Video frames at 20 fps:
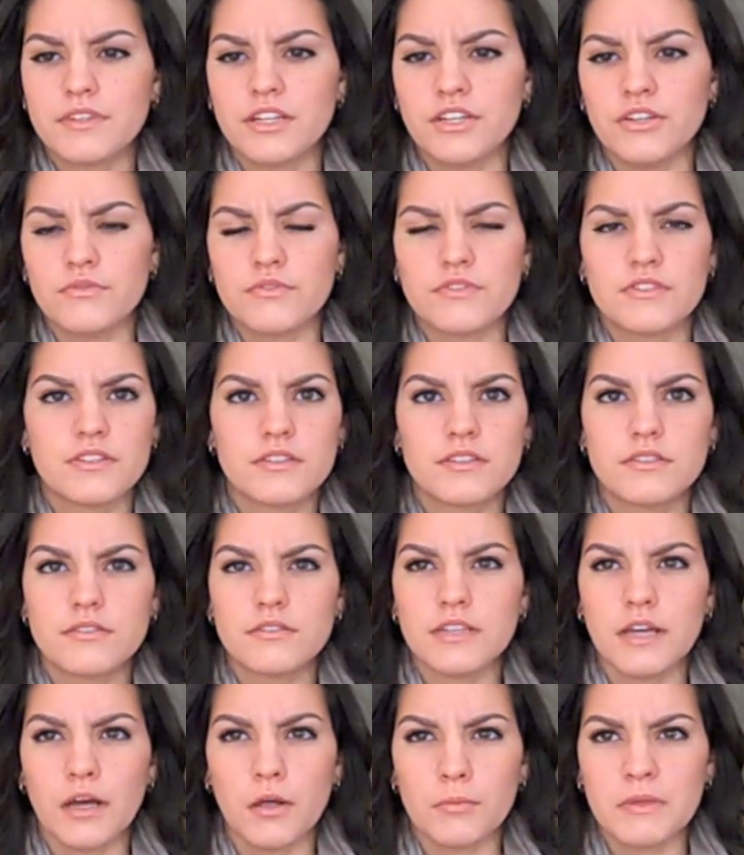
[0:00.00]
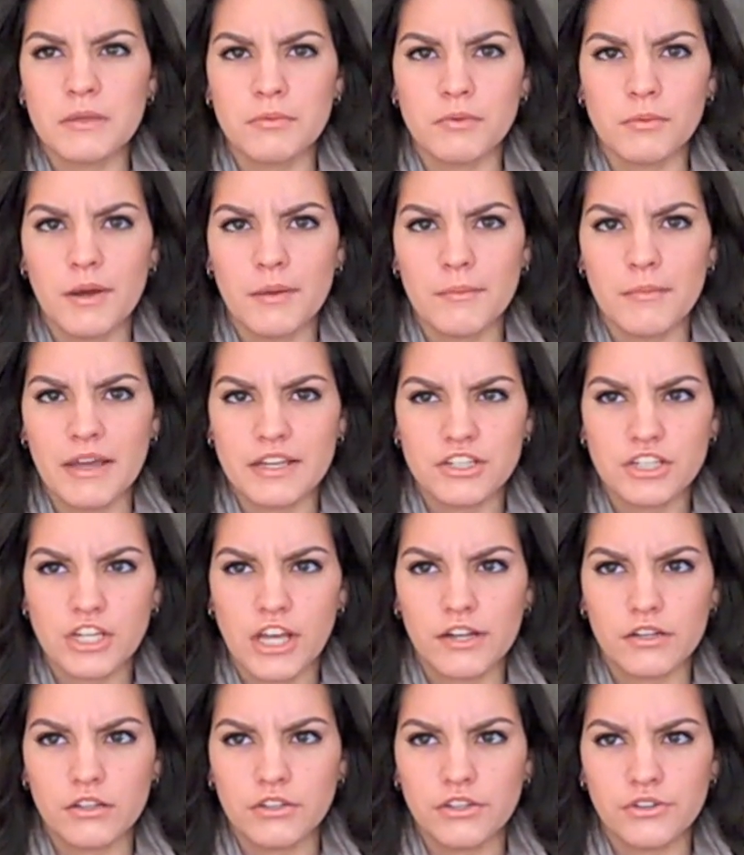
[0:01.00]
can you tell people about my
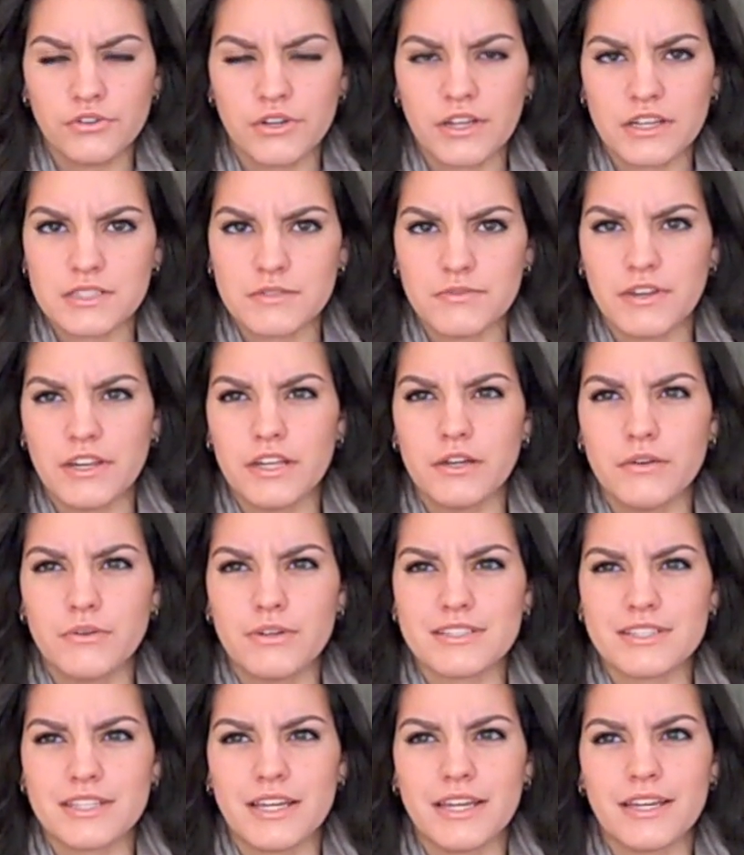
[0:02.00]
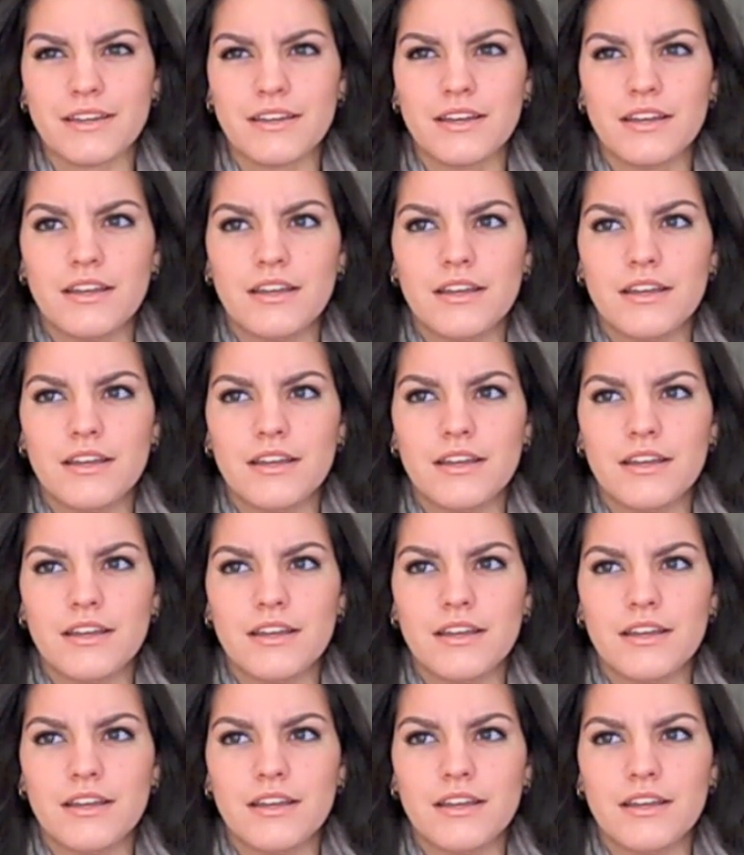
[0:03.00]
channel in your next video?" And it's like,